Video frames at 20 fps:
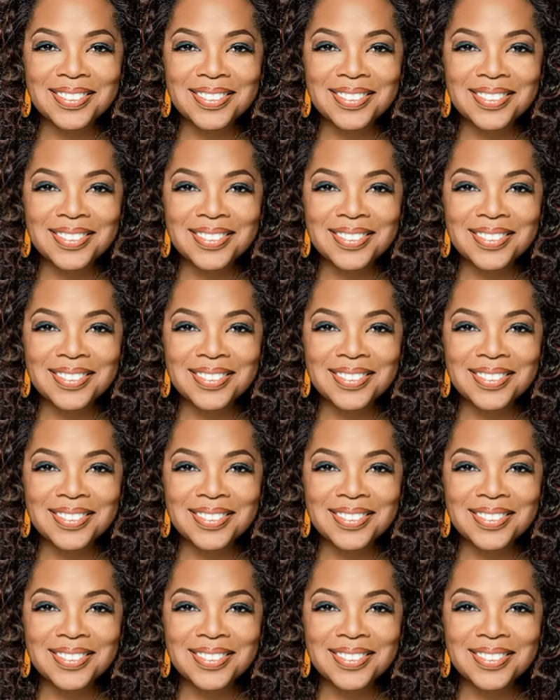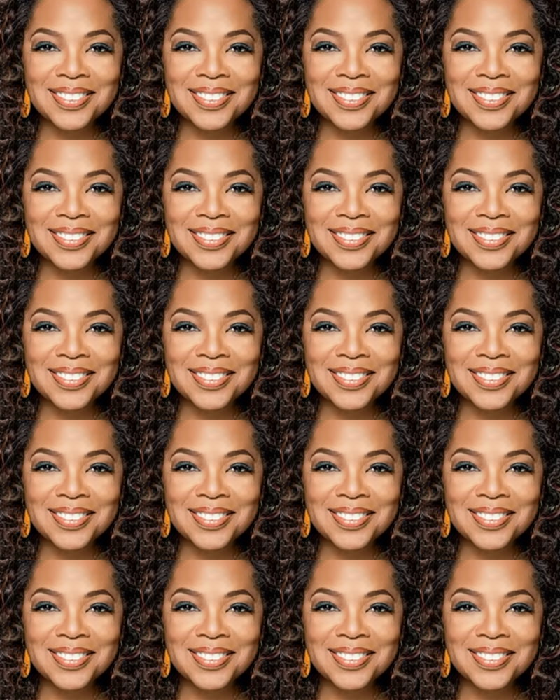
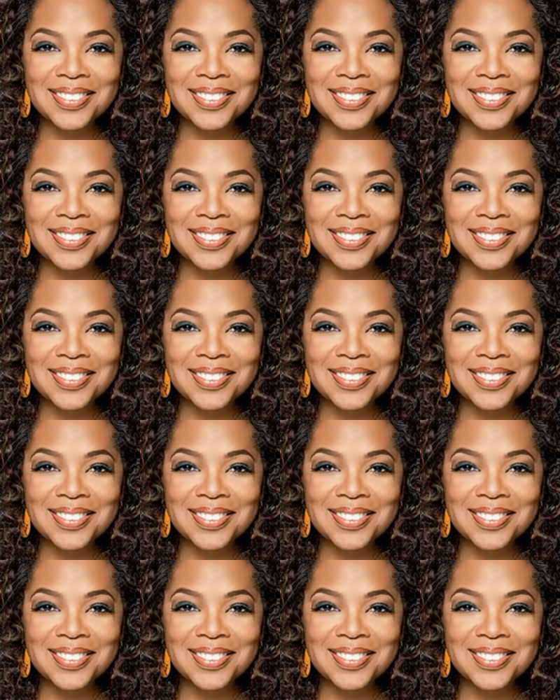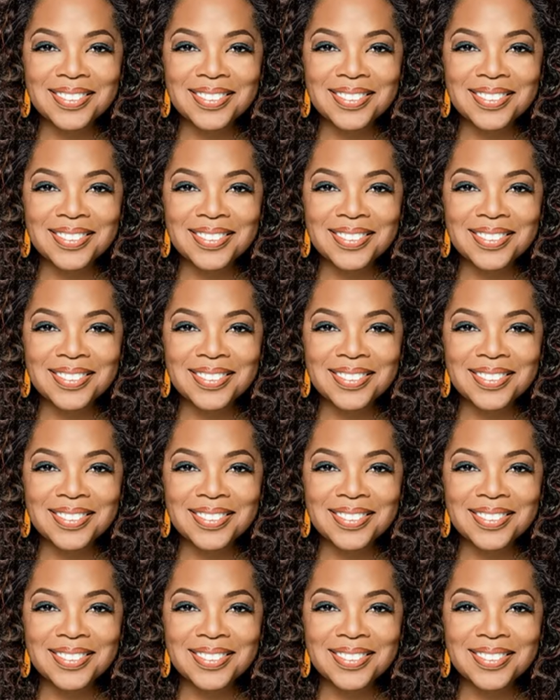
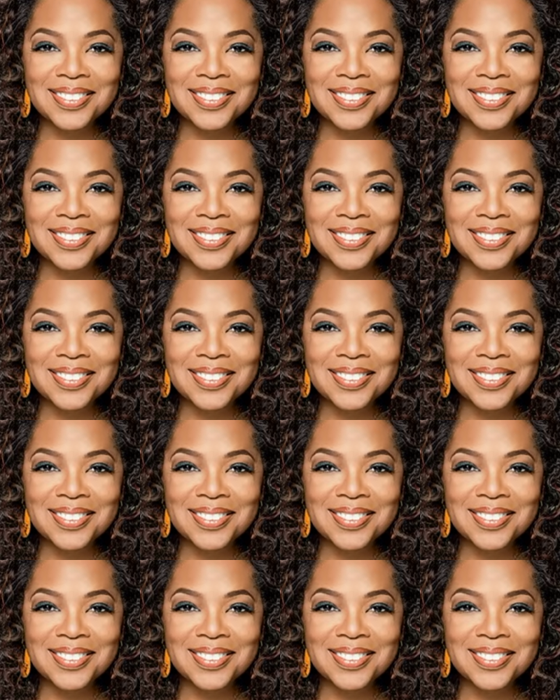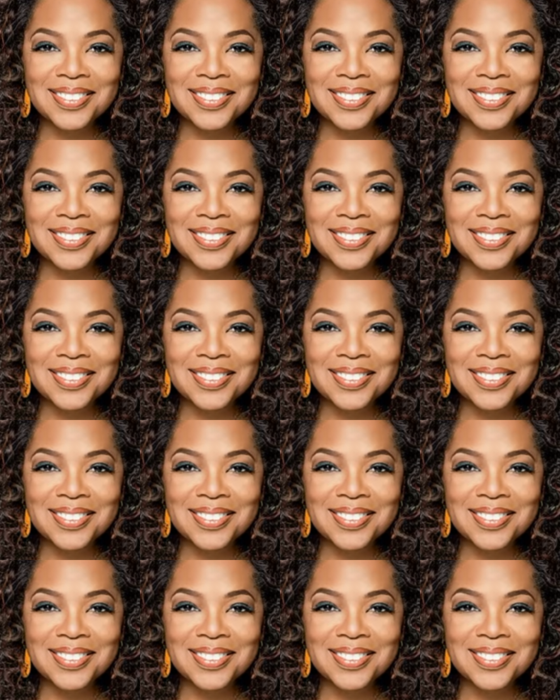[no speech]